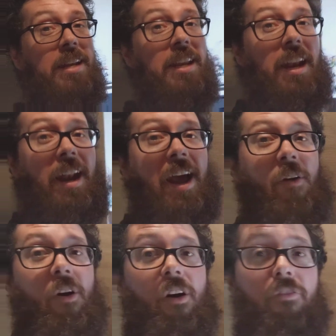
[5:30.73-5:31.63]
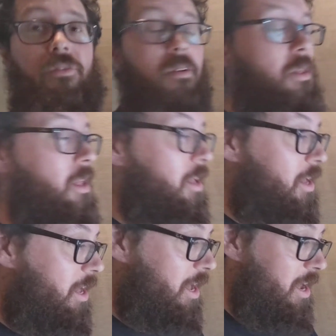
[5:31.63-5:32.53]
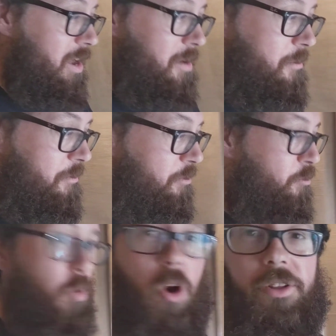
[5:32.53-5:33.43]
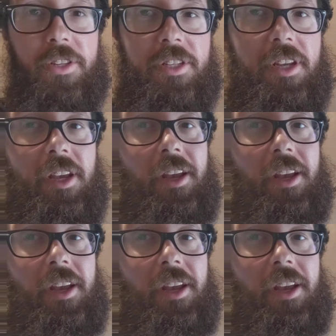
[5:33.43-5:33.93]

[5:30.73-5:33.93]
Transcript: in and out of. But